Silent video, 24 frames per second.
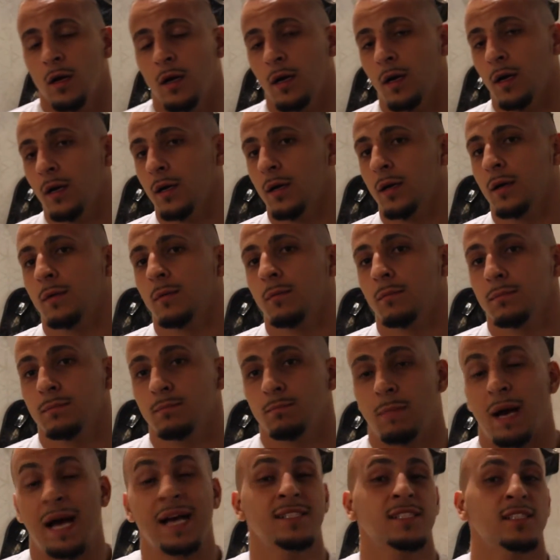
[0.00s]

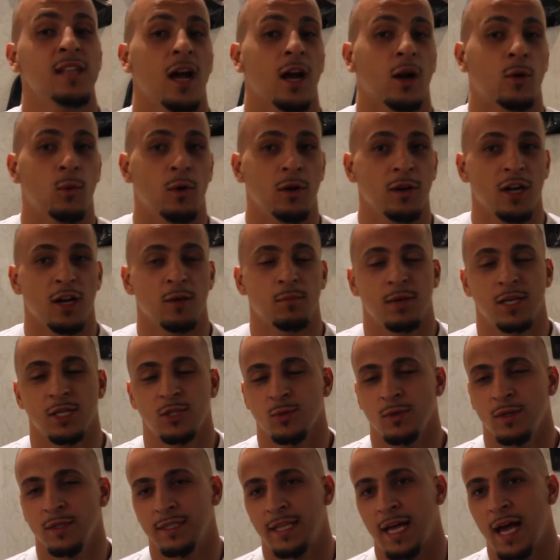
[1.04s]
Uh, my stock went up,
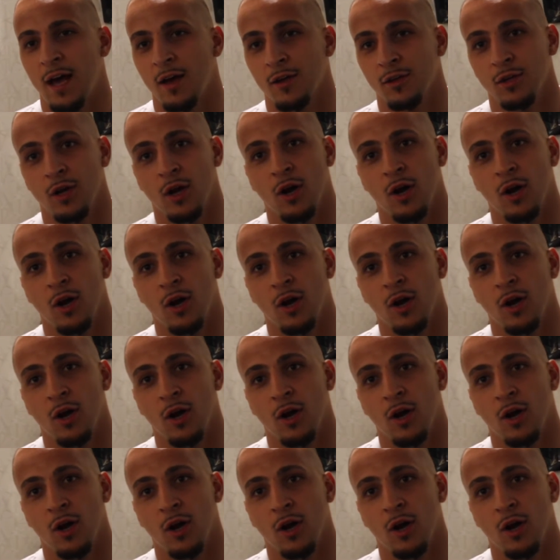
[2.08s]
his went down.